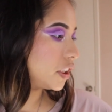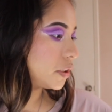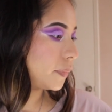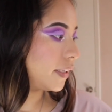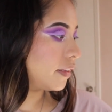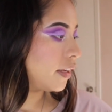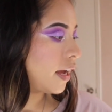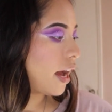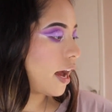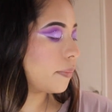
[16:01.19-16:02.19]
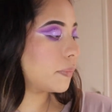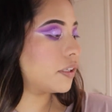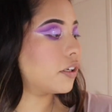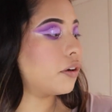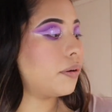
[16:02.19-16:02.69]
judge me. I'm
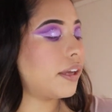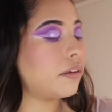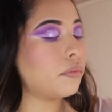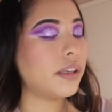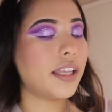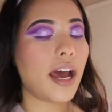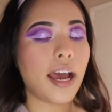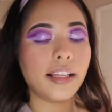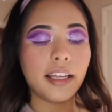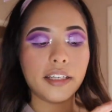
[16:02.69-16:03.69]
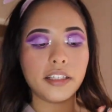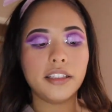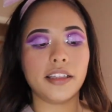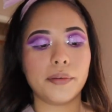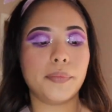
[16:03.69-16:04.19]
gonna go in with
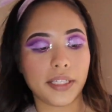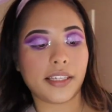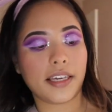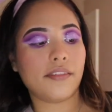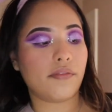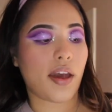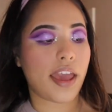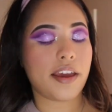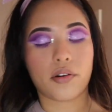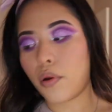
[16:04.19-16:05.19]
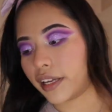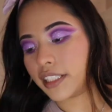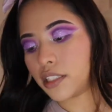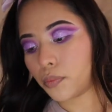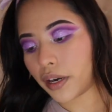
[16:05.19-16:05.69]
highlighter. Let me give a quick
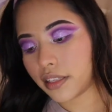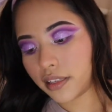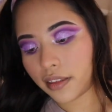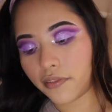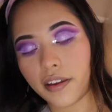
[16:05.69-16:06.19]
spray to the